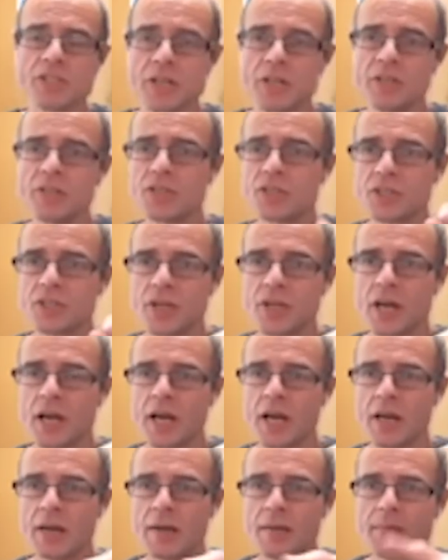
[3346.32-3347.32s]
since
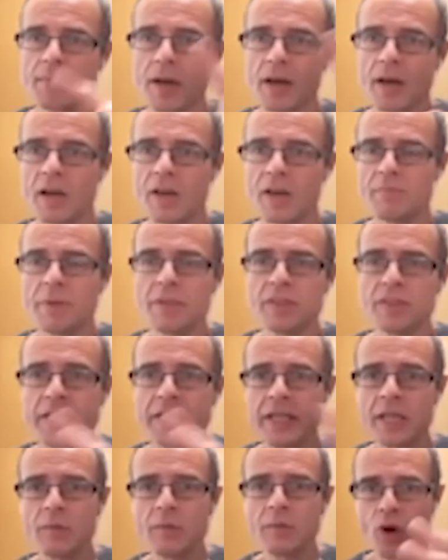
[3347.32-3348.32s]
um, I, have been
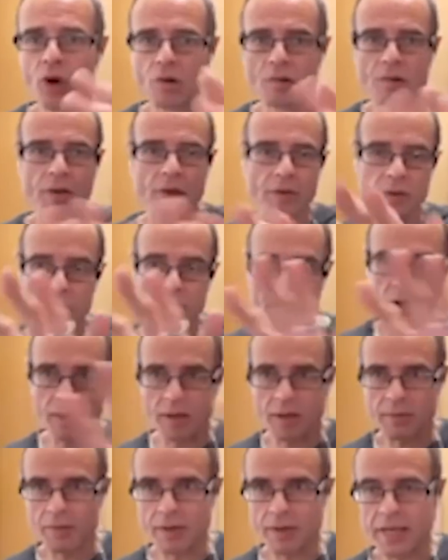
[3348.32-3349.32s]
thinking more uh,
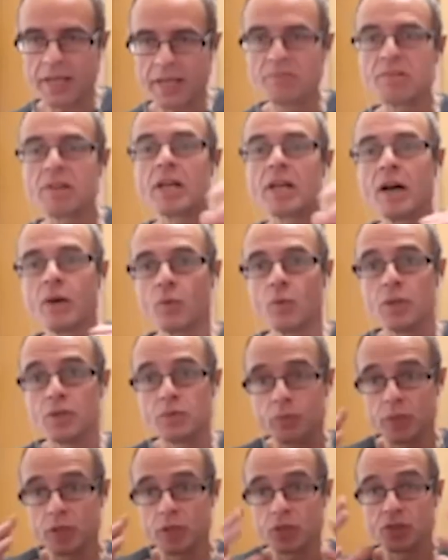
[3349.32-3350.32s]
uh, in regard
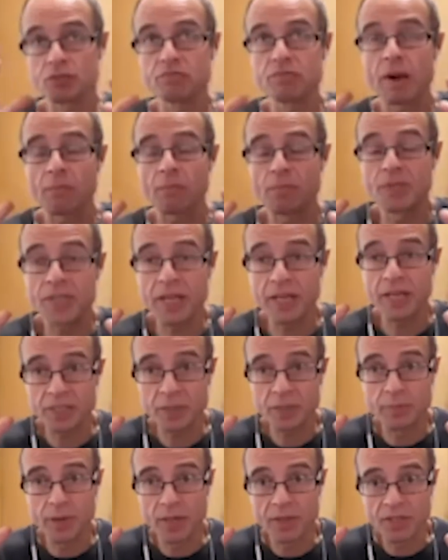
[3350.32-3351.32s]
with, which is
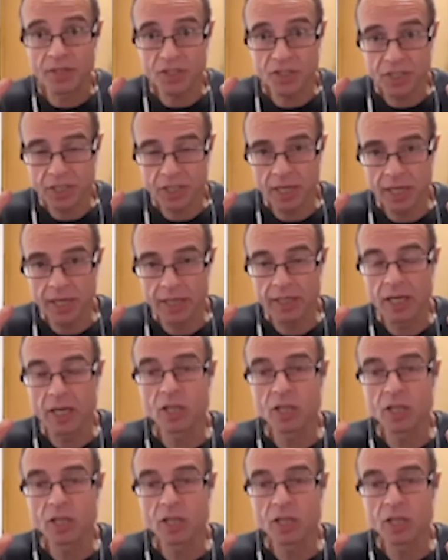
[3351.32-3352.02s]
represented by this slide.